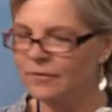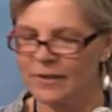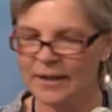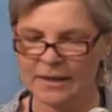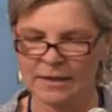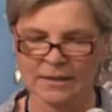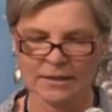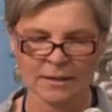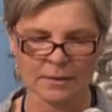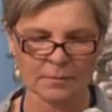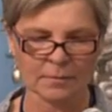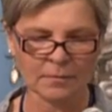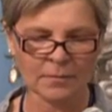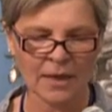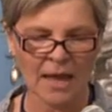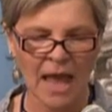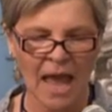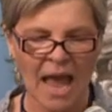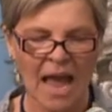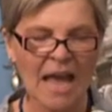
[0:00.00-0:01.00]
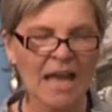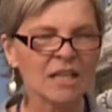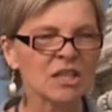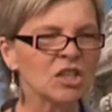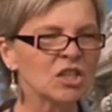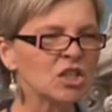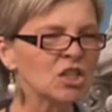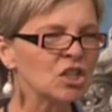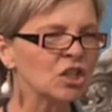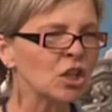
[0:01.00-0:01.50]
victim and
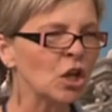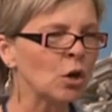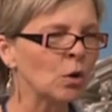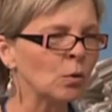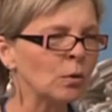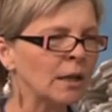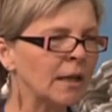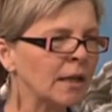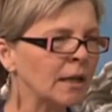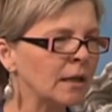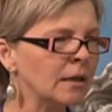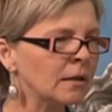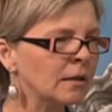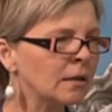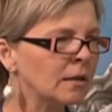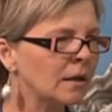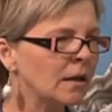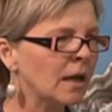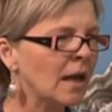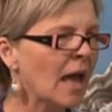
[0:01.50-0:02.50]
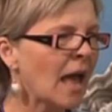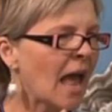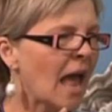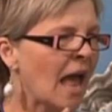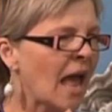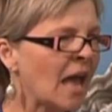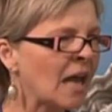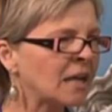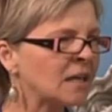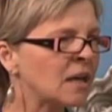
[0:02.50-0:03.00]
slowly
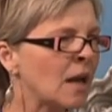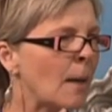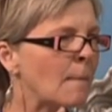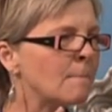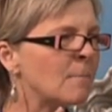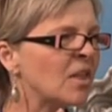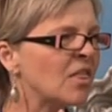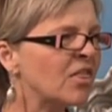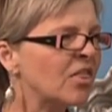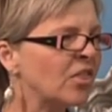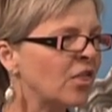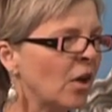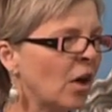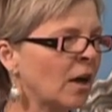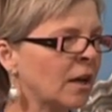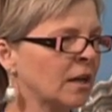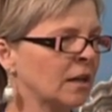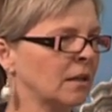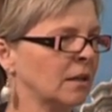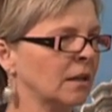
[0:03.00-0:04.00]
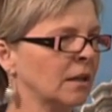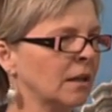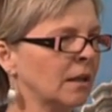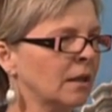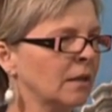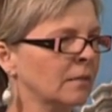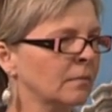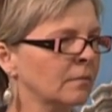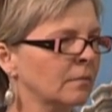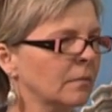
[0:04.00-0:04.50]
and methodically
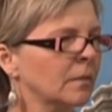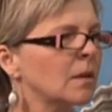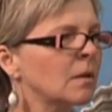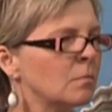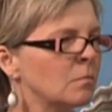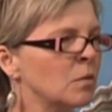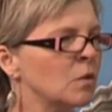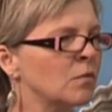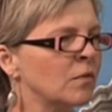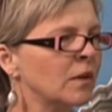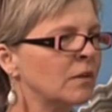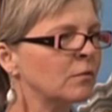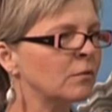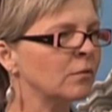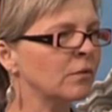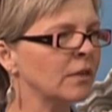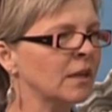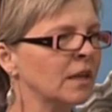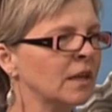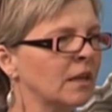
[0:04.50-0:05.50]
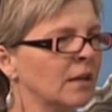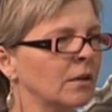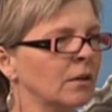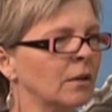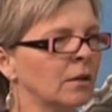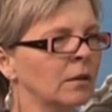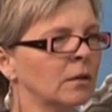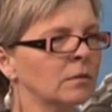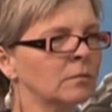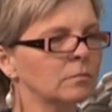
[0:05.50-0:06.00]
move in for the
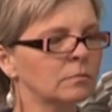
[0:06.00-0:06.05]
kill.